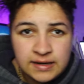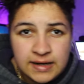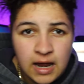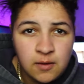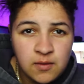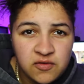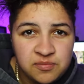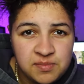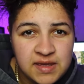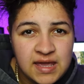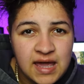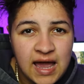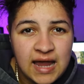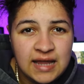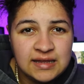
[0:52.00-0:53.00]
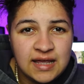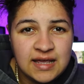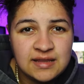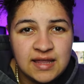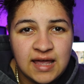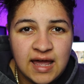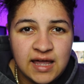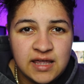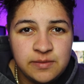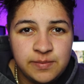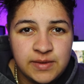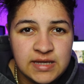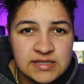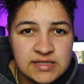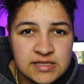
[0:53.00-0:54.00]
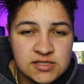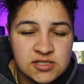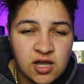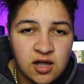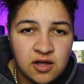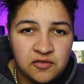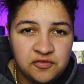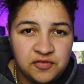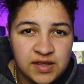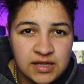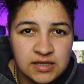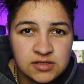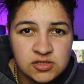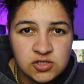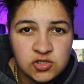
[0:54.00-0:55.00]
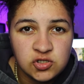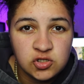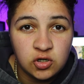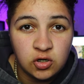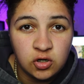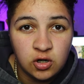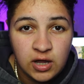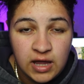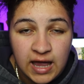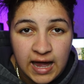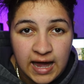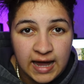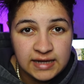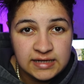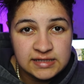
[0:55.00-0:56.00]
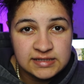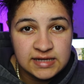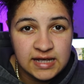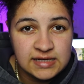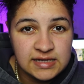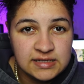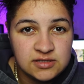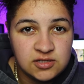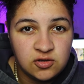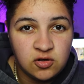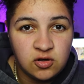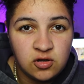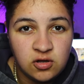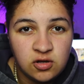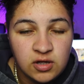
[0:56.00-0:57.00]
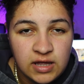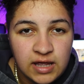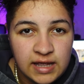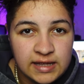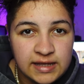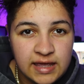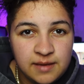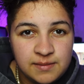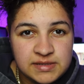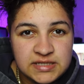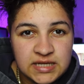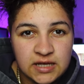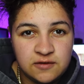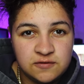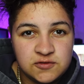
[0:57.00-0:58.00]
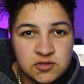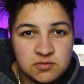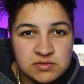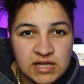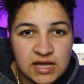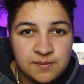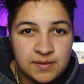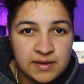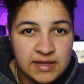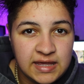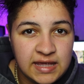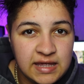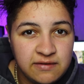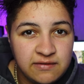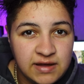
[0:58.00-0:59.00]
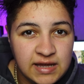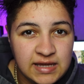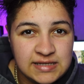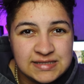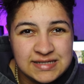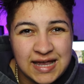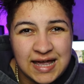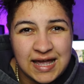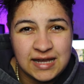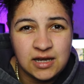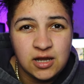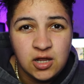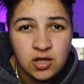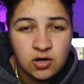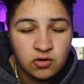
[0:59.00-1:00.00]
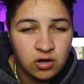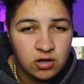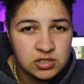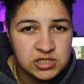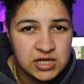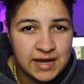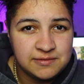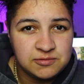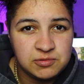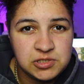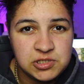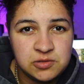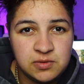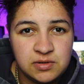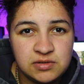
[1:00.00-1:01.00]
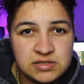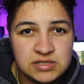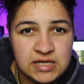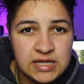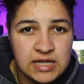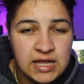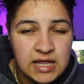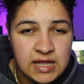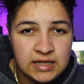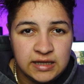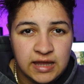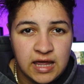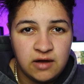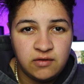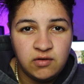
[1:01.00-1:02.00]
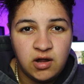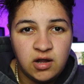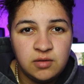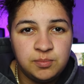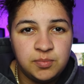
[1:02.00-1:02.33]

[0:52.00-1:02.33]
Now with me, I like the hype beasty sort of things, so I decided to go and get myself some type of key rings and Croc charms, which you will see later on.